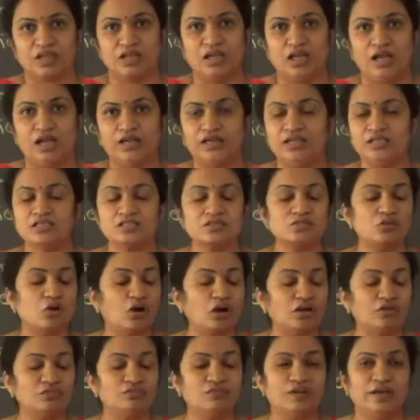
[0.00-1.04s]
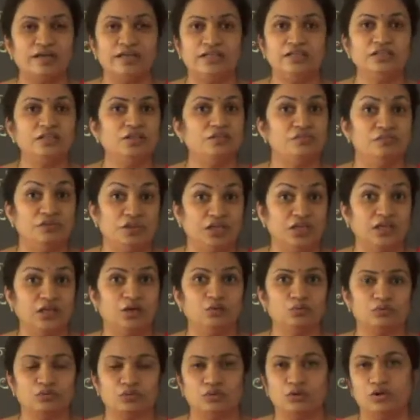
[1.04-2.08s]
and he is not finding the way
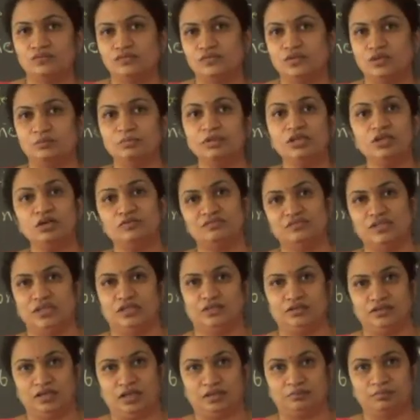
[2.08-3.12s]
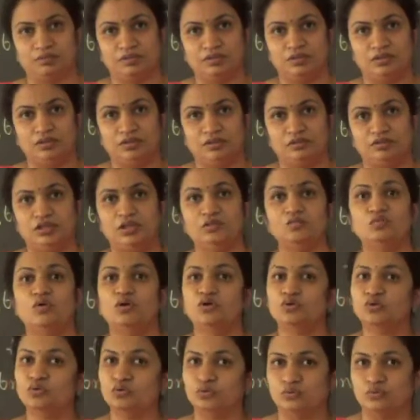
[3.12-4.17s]
out of coming up that tab. Then
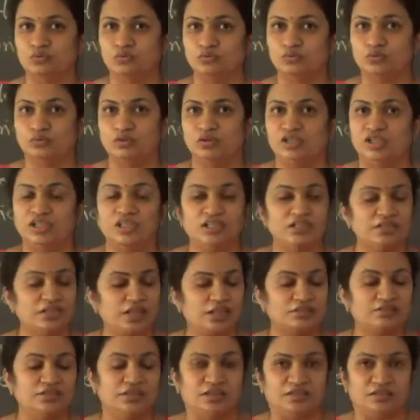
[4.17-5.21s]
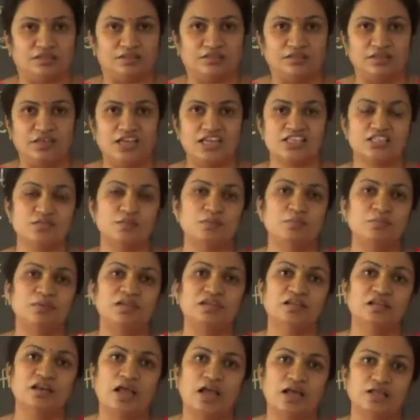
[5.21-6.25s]
what to do? Nothing.
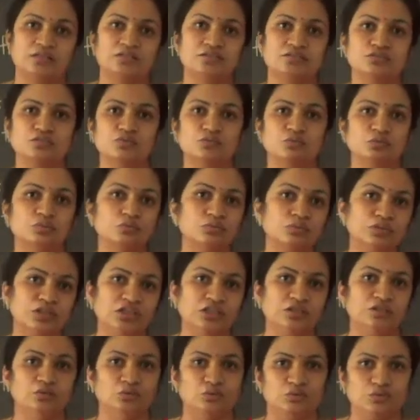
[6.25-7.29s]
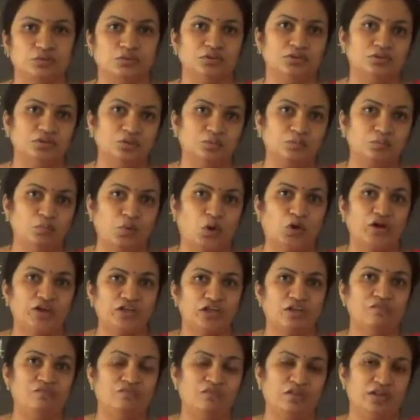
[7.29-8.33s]
Experimenter has to only note the
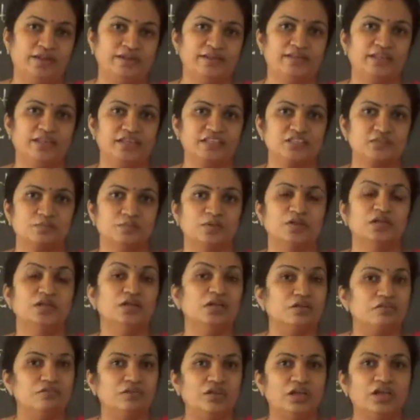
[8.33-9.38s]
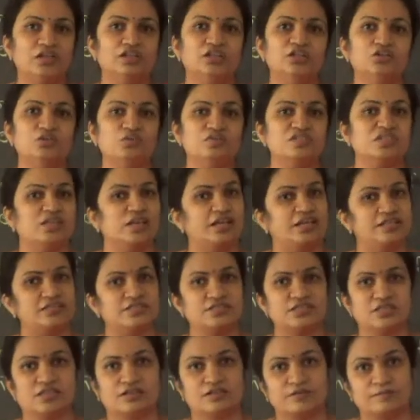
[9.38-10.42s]
point where the user has
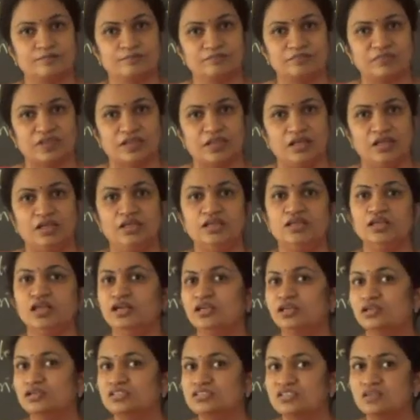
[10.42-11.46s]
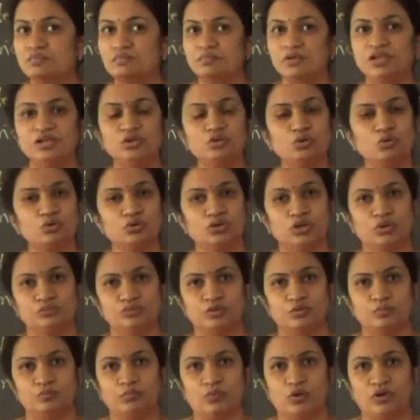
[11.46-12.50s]
stuck. He can simply note down
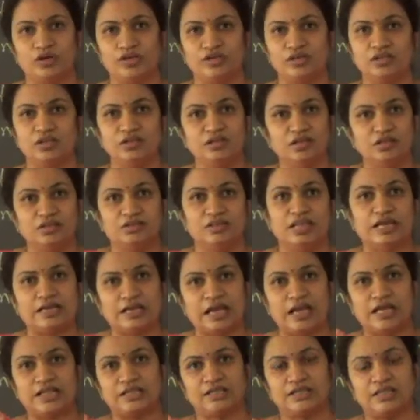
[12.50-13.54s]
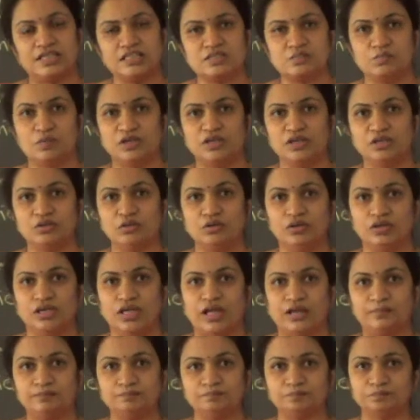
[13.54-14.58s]
the point that at this particular tab,